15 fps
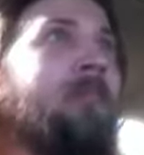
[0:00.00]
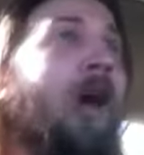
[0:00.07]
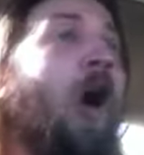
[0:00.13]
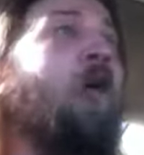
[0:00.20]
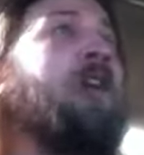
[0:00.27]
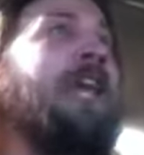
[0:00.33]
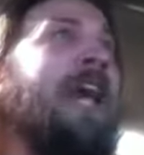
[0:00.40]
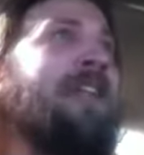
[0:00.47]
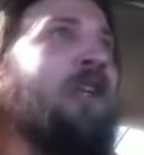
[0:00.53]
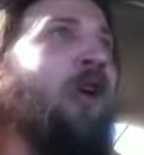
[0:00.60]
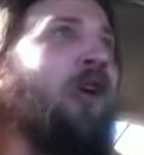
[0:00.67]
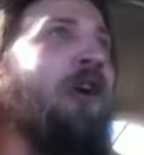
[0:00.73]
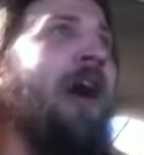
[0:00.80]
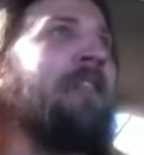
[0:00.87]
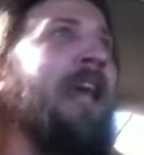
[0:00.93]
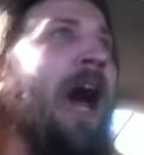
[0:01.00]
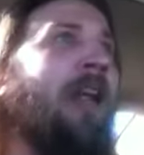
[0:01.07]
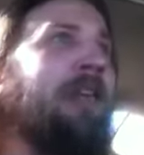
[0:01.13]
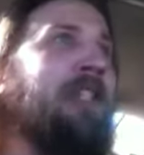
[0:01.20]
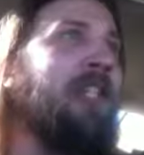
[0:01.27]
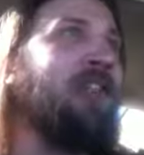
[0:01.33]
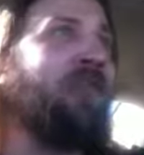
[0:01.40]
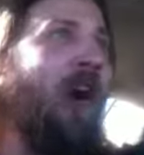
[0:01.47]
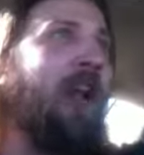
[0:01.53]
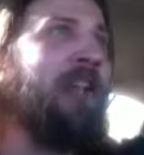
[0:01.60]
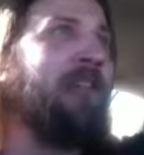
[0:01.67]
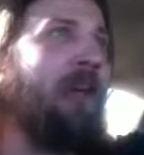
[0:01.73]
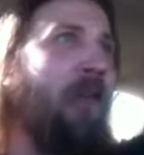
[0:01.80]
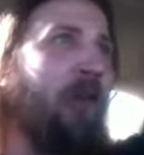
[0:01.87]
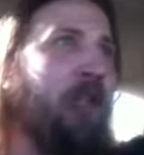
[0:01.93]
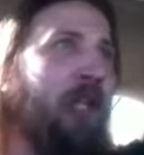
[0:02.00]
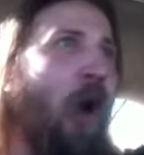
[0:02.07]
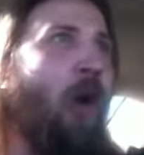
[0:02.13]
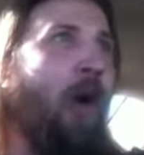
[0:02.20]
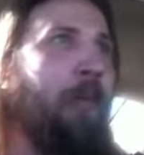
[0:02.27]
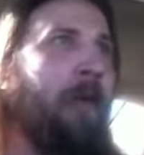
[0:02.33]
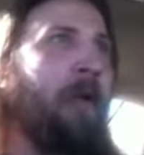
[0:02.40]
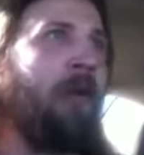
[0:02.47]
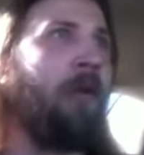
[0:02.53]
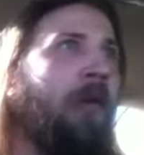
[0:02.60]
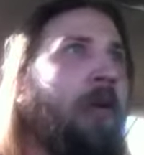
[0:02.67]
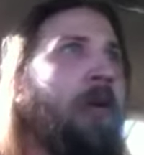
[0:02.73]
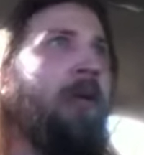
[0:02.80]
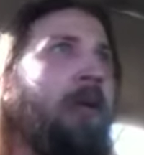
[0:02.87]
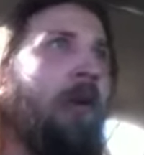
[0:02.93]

No, we can't turn around now. Let's just find another show up here.